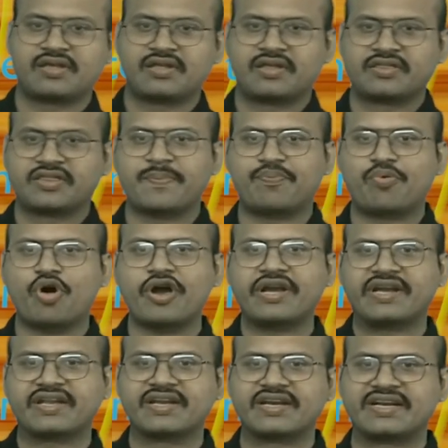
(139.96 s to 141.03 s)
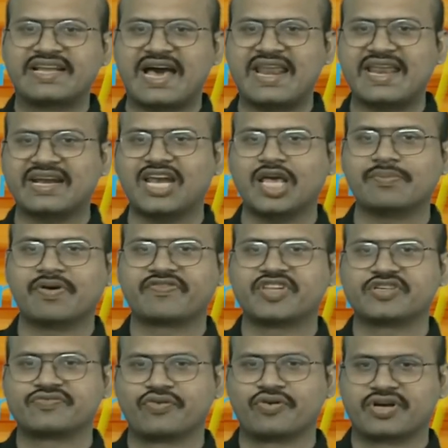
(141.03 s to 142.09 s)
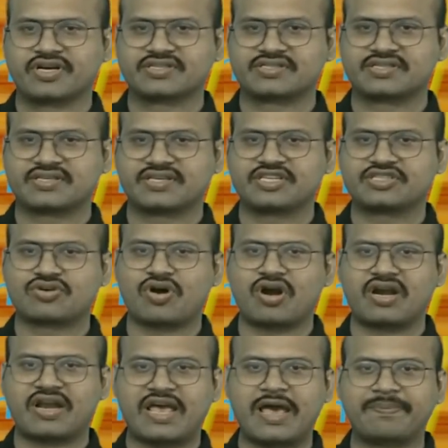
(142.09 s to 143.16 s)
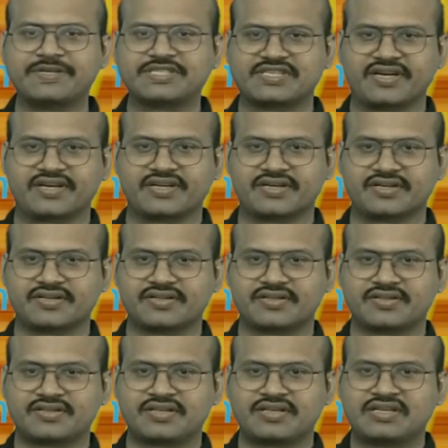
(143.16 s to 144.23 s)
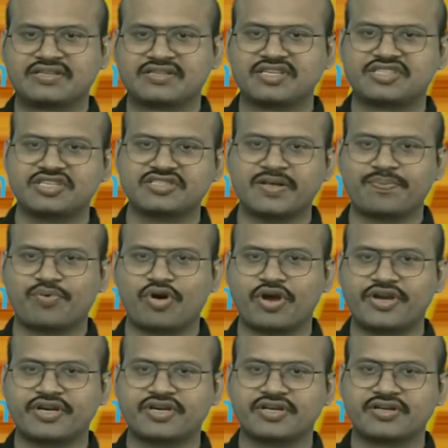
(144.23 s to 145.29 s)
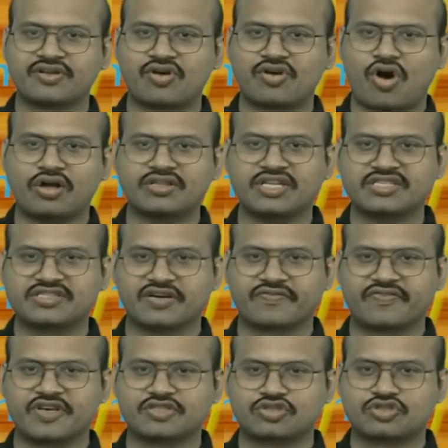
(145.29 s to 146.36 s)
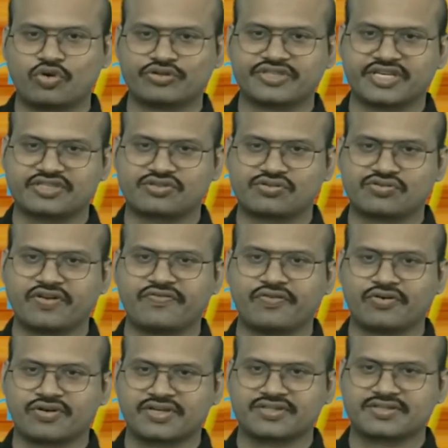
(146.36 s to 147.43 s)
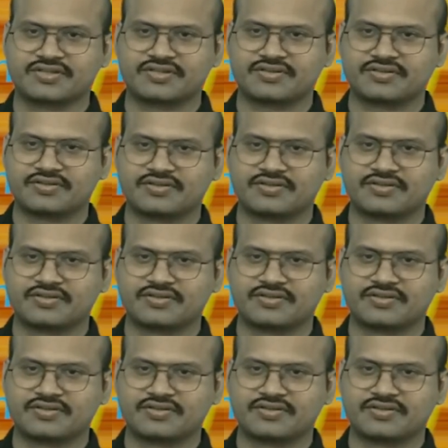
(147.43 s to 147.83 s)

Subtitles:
The point directly above this focus is called epicenter. This is the point on the surface closest to the focus.